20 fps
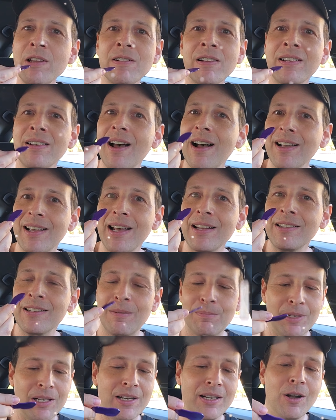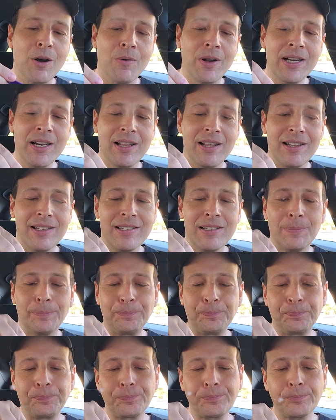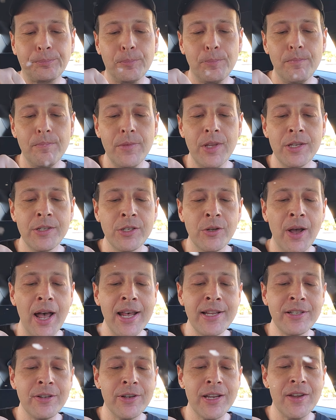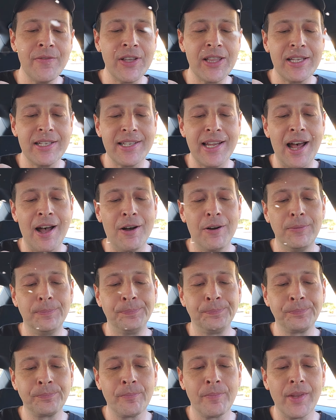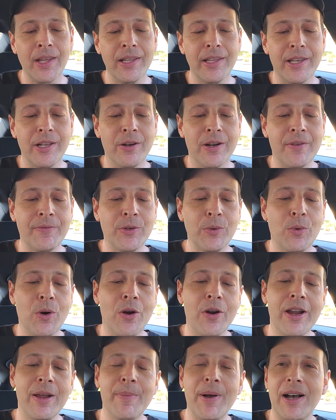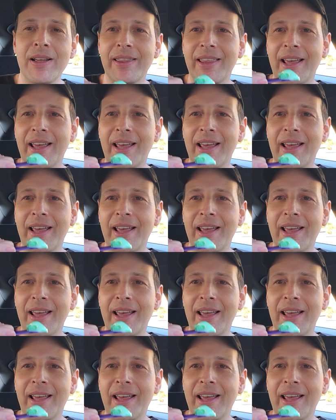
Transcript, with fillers: you cannot get something to go into this. So as they're giving these out, you don't have to worry about